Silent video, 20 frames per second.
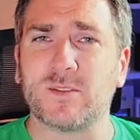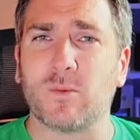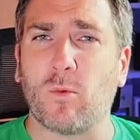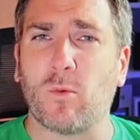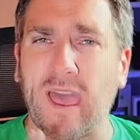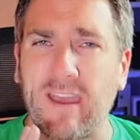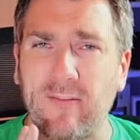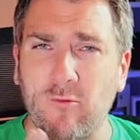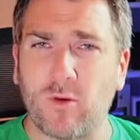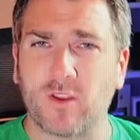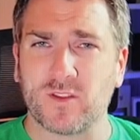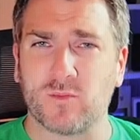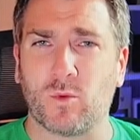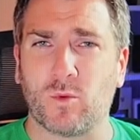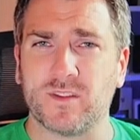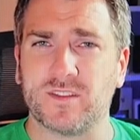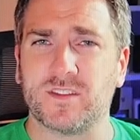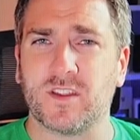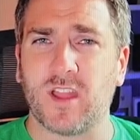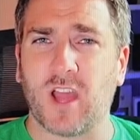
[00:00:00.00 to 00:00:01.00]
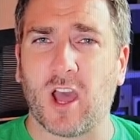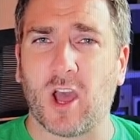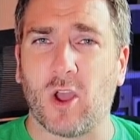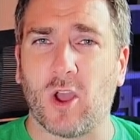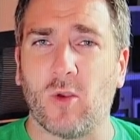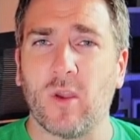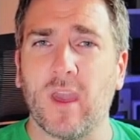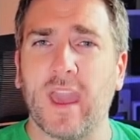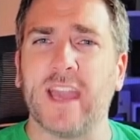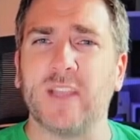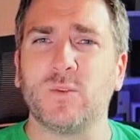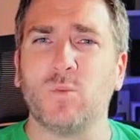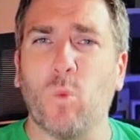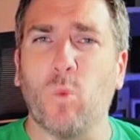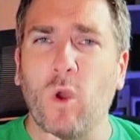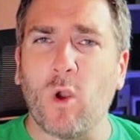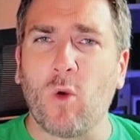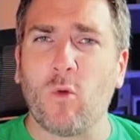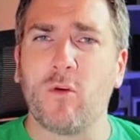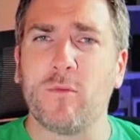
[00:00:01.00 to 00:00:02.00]
What everyone wants to know is
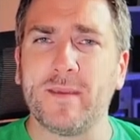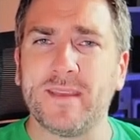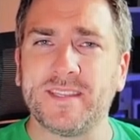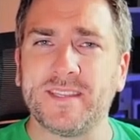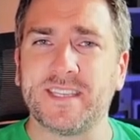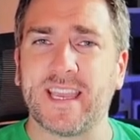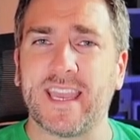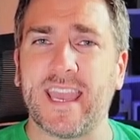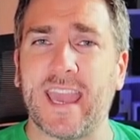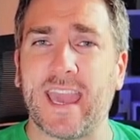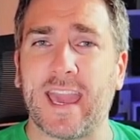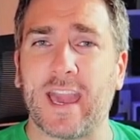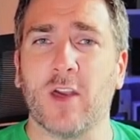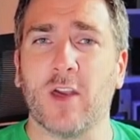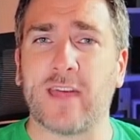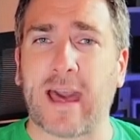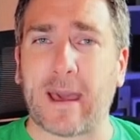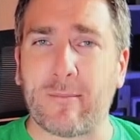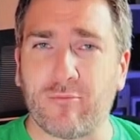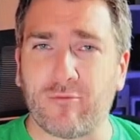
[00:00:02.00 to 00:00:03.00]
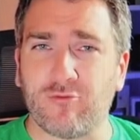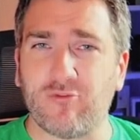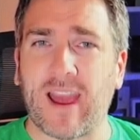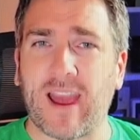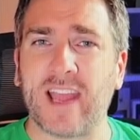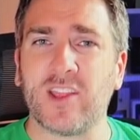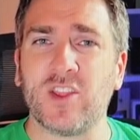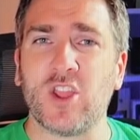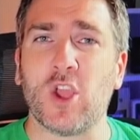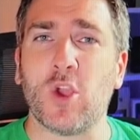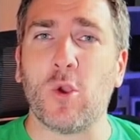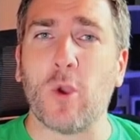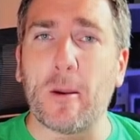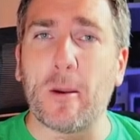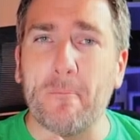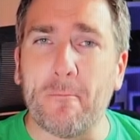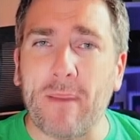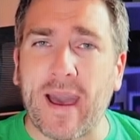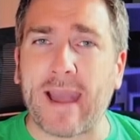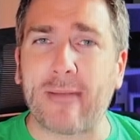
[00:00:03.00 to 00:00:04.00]
will we be seeing that brand new
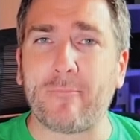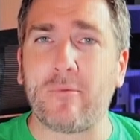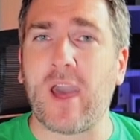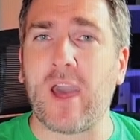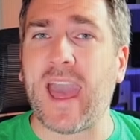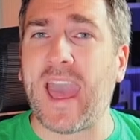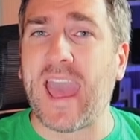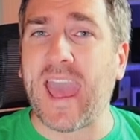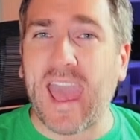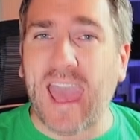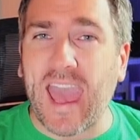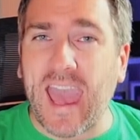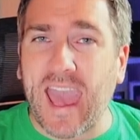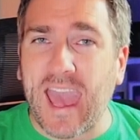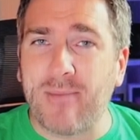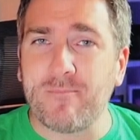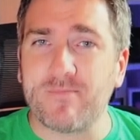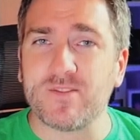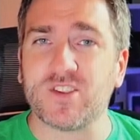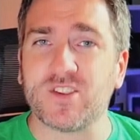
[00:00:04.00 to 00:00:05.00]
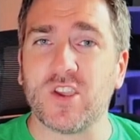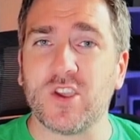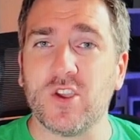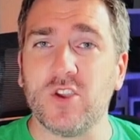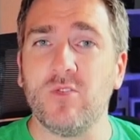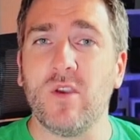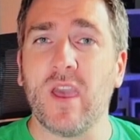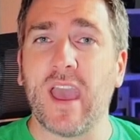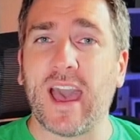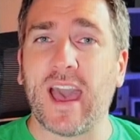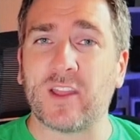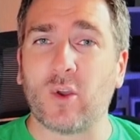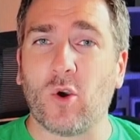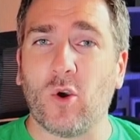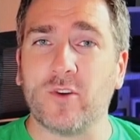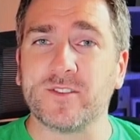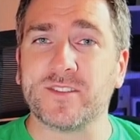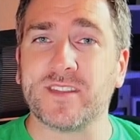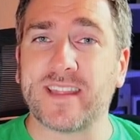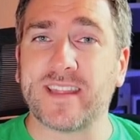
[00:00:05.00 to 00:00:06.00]
MacBook Air M2 and
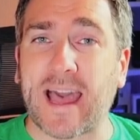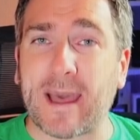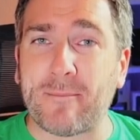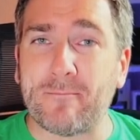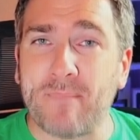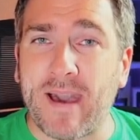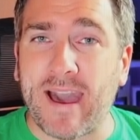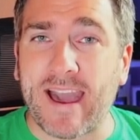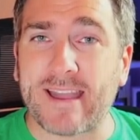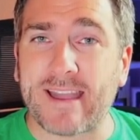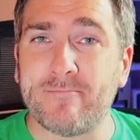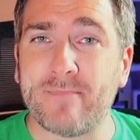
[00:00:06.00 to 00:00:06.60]
also that Mac